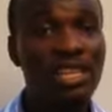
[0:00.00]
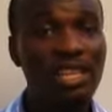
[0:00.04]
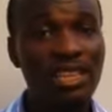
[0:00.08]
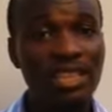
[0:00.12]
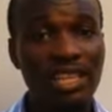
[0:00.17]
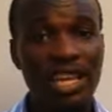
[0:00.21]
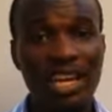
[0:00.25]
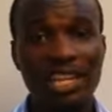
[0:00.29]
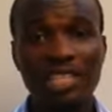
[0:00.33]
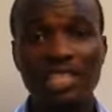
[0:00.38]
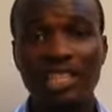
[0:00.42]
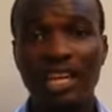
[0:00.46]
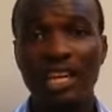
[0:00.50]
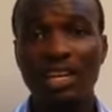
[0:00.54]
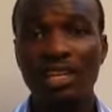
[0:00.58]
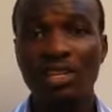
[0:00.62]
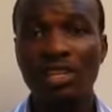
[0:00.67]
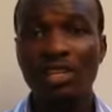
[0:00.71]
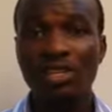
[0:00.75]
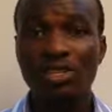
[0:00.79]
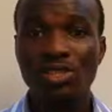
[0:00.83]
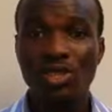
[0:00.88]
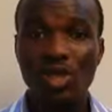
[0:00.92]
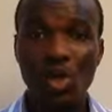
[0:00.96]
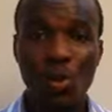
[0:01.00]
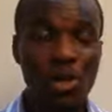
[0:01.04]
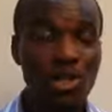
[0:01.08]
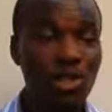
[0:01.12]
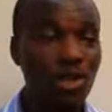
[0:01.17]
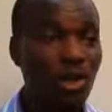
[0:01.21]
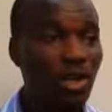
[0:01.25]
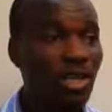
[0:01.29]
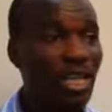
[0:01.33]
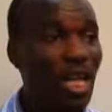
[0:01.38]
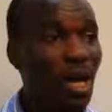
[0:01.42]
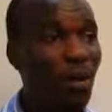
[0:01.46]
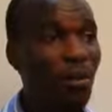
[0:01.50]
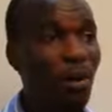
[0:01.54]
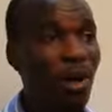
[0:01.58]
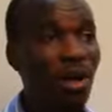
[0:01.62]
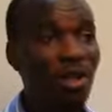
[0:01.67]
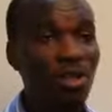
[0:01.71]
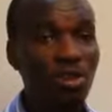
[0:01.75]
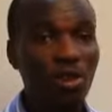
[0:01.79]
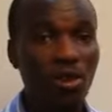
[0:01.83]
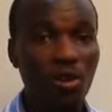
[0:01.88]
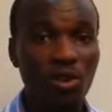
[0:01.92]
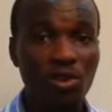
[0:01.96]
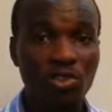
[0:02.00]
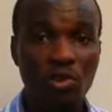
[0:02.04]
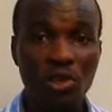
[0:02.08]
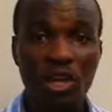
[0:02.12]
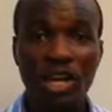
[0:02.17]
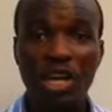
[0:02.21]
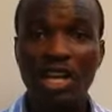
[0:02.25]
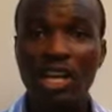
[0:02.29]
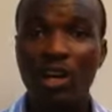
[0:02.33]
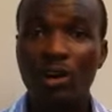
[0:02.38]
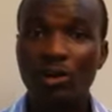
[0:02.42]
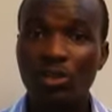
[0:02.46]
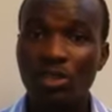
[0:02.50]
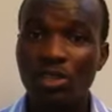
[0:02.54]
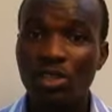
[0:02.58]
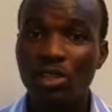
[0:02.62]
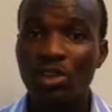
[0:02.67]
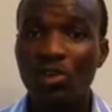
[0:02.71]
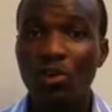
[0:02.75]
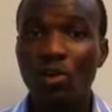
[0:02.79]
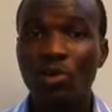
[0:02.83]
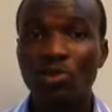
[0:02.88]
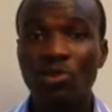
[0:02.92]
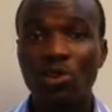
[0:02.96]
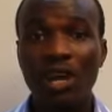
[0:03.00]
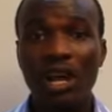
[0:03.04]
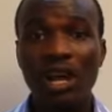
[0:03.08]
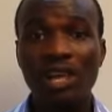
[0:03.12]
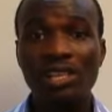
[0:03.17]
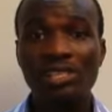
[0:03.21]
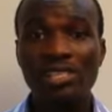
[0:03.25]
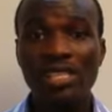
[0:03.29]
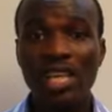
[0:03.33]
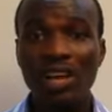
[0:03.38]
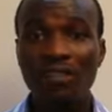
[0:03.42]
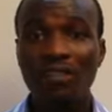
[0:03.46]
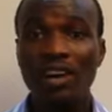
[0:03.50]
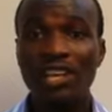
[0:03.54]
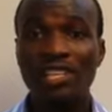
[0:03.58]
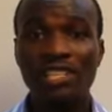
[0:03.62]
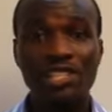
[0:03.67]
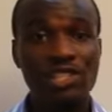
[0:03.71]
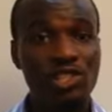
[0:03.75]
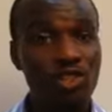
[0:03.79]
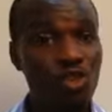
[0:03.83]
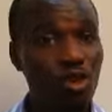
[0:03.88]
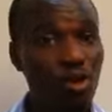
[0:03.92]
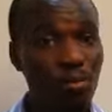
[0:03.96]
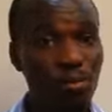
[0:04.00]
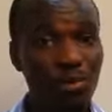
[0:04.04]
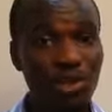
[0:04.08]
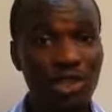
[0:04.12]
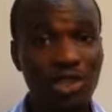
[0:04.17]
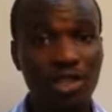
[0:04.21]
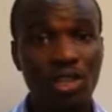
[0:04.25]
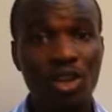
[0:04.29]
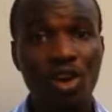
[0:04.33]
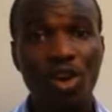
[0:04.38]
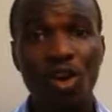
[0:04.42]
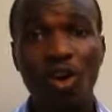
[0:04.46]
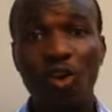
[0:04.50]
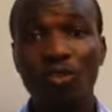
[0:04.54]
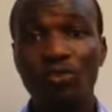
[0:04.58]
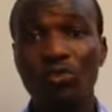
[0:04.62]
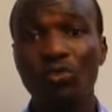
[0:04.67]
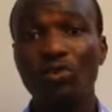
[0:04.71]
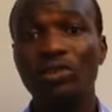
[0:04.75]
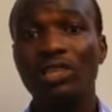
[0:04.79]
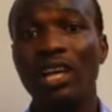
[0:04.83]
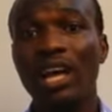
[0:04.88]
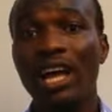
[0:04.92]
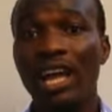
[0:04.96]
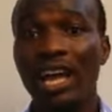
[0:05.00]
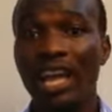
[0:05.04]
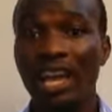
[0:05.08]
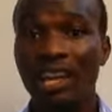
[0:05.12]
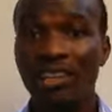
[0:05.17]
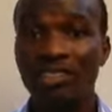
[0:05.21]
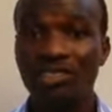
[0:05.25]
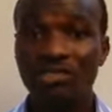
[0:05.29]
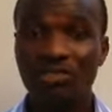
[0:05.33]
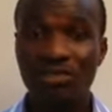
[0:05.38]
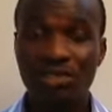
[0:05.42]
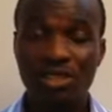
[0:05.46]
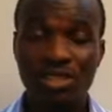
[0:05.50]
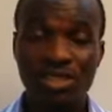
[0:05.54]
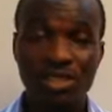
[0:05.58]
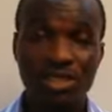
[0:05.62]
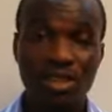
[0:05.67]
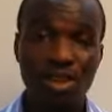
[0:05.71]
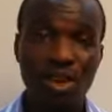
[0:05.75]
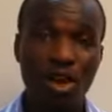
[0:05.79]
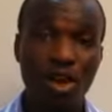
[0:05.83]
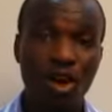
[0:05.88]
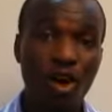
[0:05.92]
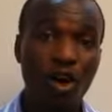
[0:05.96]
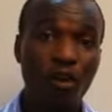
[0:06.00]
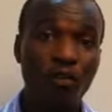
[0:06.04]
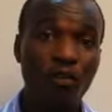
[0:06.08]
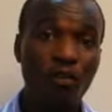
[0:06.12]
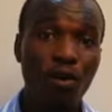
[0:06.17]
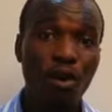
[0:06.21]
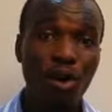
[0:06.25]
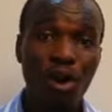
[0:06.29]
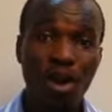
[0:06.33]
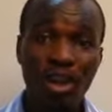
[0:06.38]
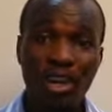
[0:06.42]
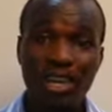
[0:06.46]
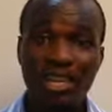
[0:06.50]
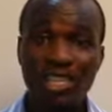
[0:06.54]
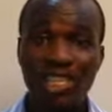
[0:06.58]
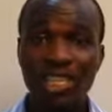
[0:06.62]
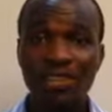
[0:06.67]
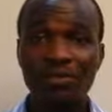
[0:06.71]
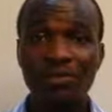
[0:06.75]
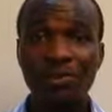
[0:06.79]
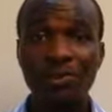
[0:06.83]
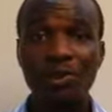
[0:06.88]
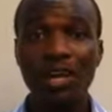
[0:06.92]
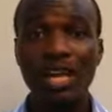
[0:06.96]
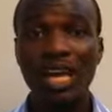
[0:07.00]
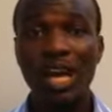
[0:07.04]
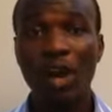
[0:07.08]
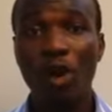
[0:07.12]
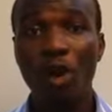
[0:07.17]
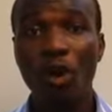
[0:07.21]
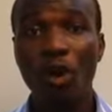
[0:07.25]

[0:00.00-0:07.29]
ledger. So when talking about control account serves as a summary of total entries of all individuals